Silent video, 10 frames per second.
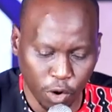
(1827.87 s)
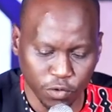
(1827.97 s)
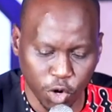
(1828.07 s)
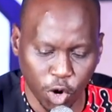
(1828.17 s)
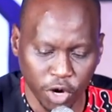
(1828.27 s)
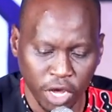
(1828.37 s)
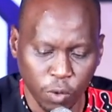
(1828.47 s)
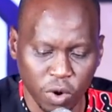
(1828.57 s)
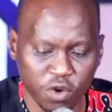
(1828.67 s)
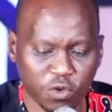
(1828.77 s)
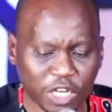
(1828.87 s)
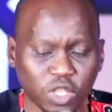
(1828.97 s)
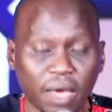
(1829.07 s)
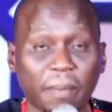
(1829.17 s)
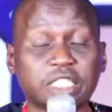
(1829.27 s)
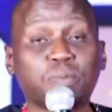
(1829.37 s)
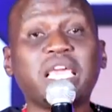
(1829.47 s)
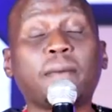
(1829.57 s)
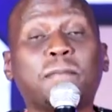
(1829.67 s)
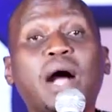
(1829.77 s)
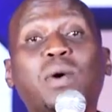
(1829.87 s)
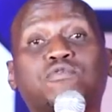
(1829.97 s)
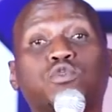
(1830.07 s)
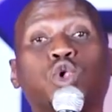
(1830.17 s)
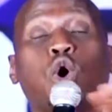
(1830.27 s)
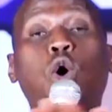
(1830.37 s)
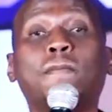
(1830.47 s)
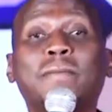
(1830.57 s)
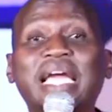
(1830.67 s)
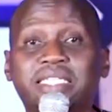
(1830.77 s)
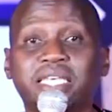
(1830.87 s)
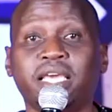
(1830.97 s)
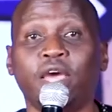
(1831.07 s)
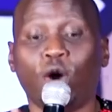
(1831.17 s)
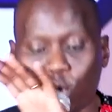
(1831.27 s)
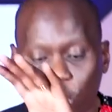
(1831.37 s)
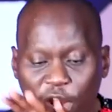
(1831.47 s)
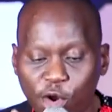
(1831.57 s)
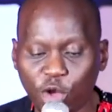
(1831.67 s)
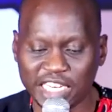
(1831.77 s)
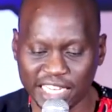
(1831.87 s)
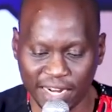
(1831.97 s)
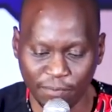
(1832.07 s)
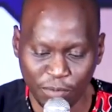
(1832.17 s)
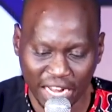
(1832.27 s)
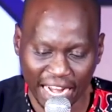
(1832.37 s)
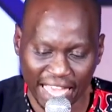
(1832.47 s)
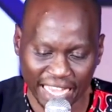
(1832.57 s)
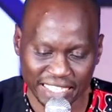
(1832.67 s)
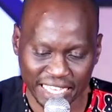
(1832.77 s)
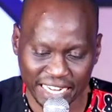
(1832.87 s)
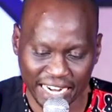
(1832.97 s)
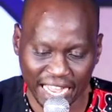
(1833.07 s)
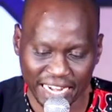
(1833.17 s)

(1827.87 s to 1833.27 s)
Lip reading: of God. We'll refer to them as being powerful or mighty or anointed, like I said